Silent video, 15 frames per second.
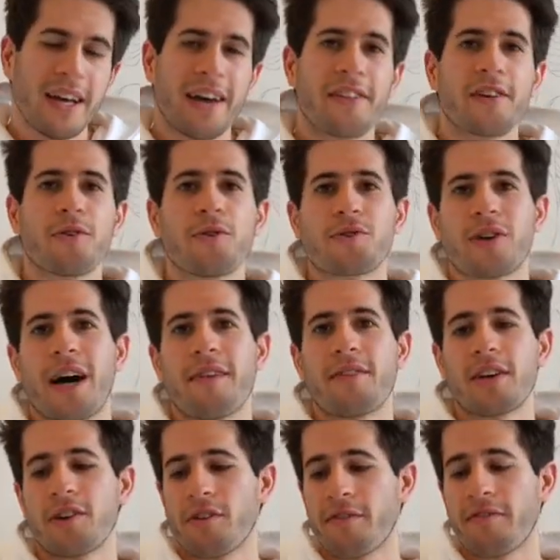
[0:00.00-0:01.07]
and then also
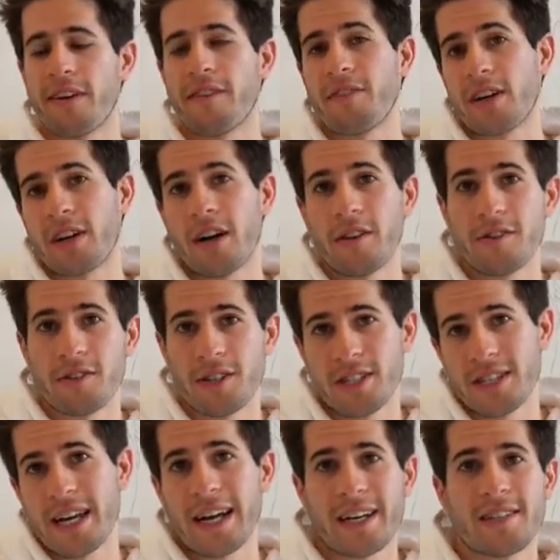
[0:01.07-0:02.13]
having your favorite colors
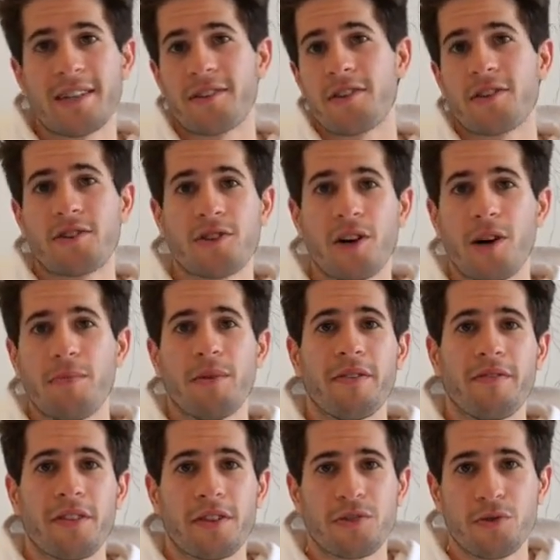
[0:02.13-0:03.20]
stacked at the top
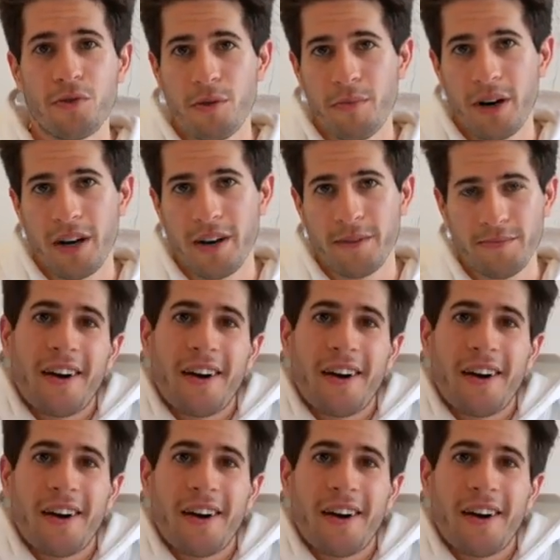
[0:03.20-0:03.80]
of the toolbar.